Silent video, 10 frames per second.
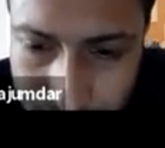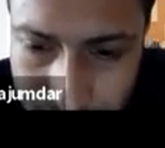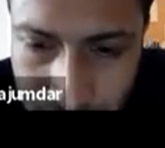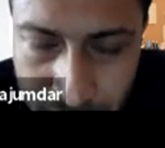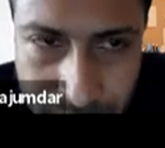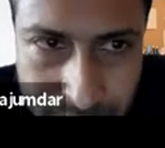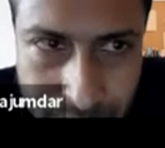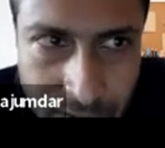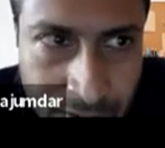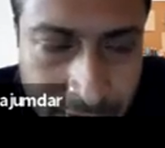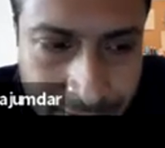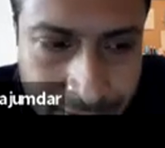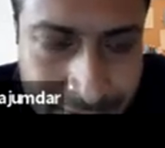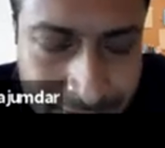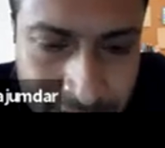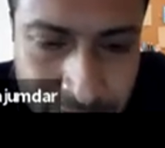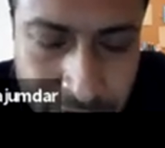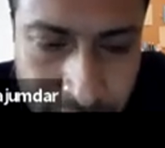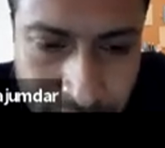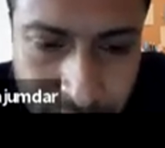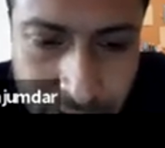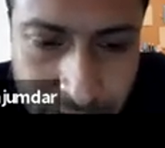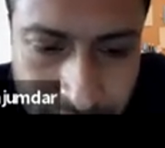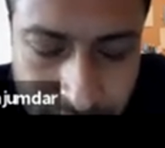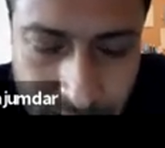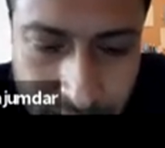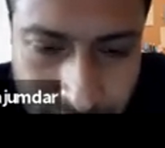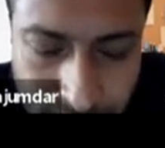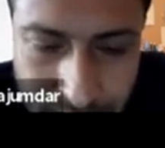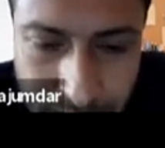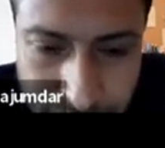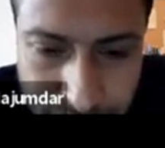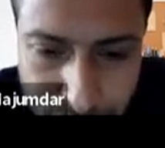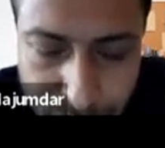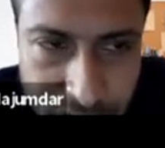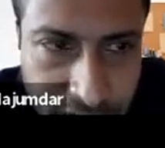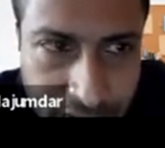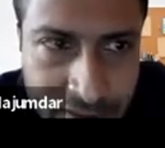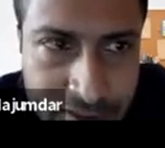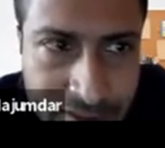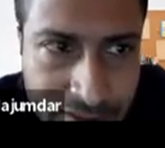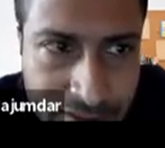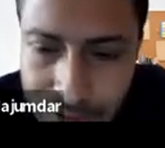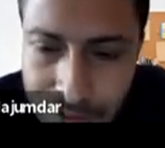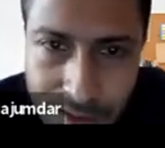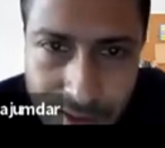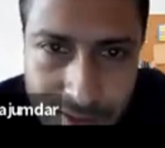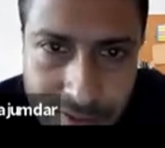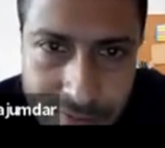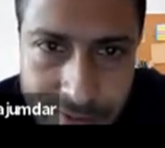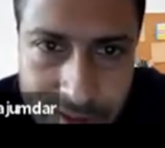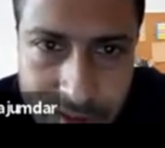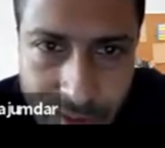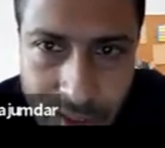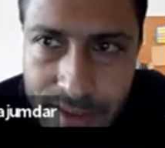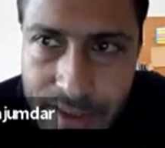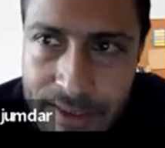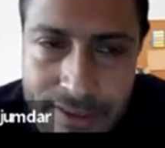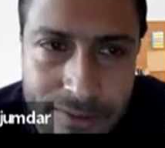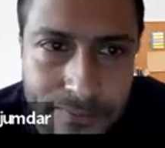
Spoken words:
Now, in this class, we'll learn a few more things. The first one is